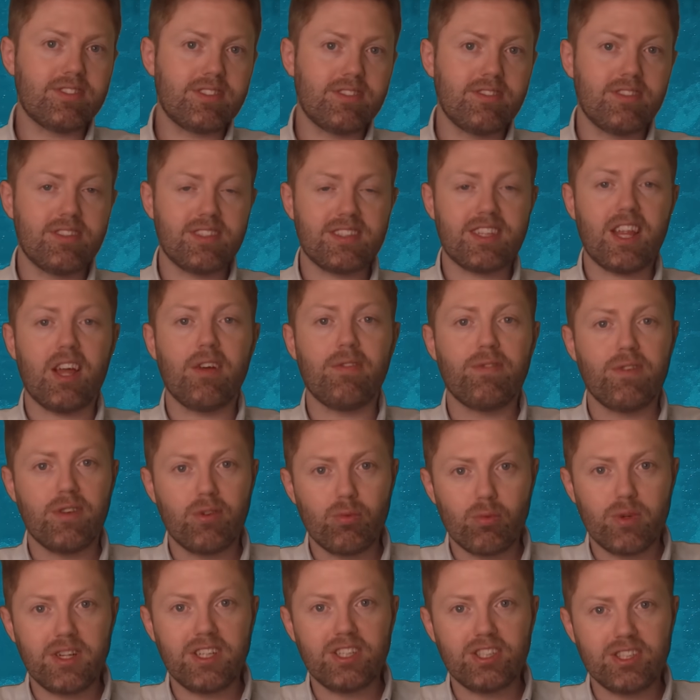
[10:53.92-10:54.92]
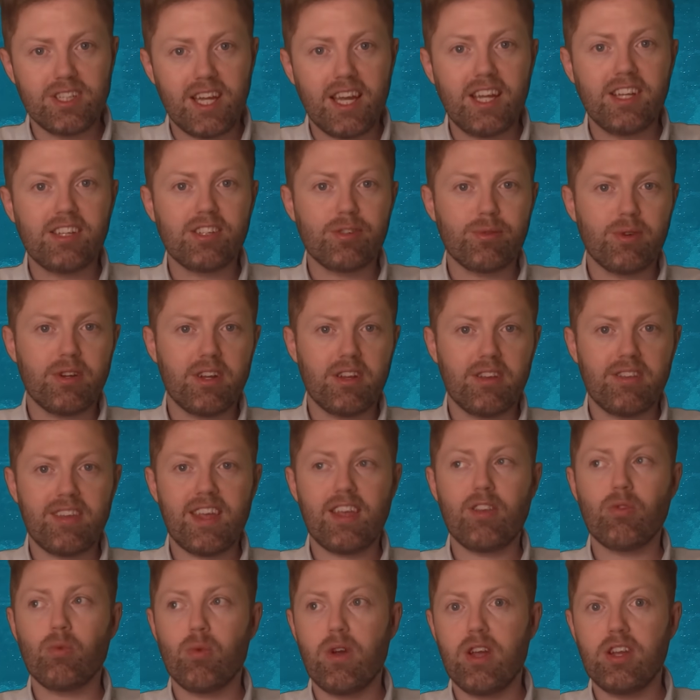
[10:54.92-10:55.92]
stuff and read your data and
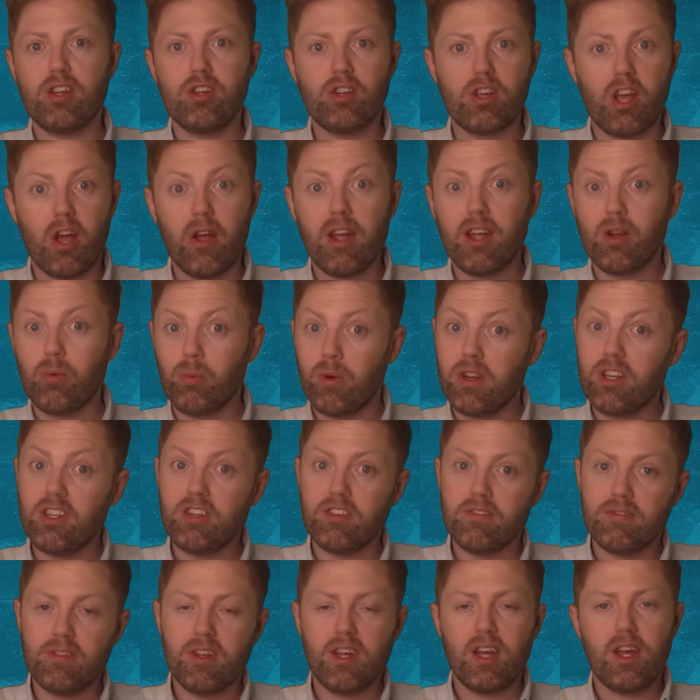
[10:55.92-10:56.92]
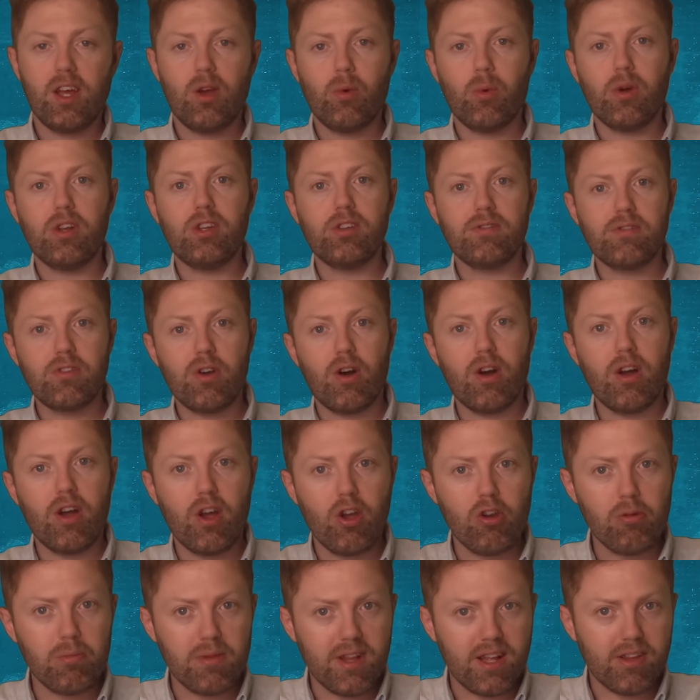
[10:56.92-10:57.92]
assess where you're going when you've got
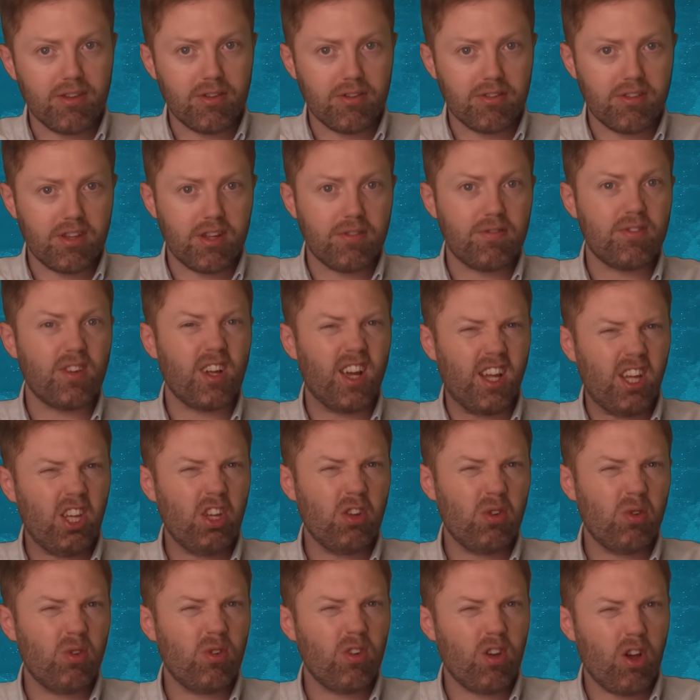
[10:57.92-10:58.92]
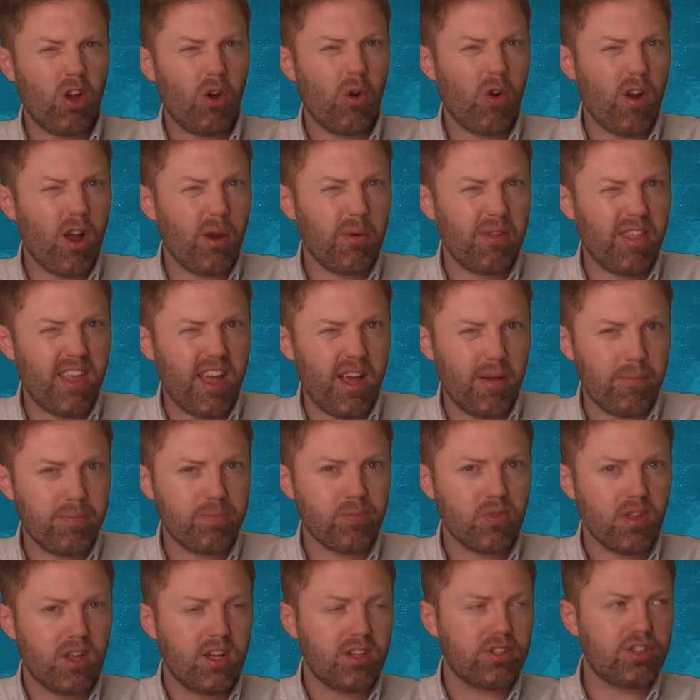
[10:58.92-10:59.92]
home and that sort of stuff? Are you all right with that?
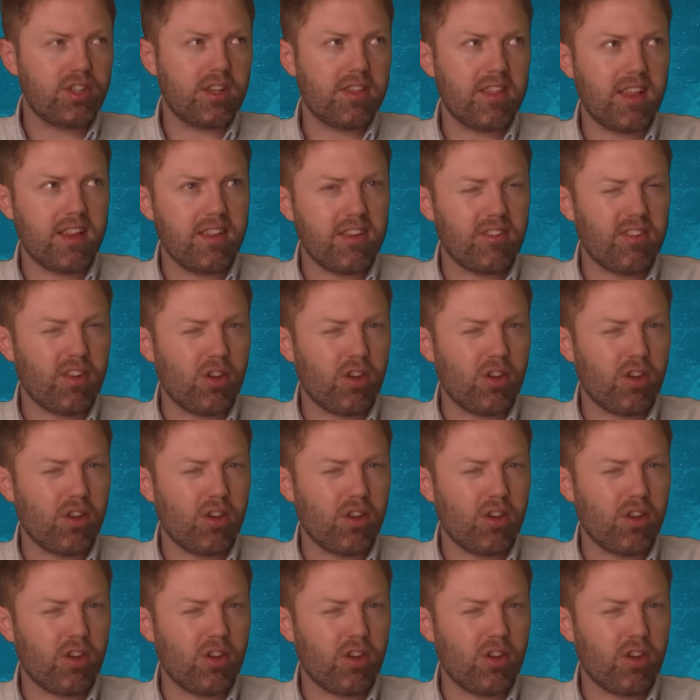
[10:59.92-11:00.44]
Do you think there's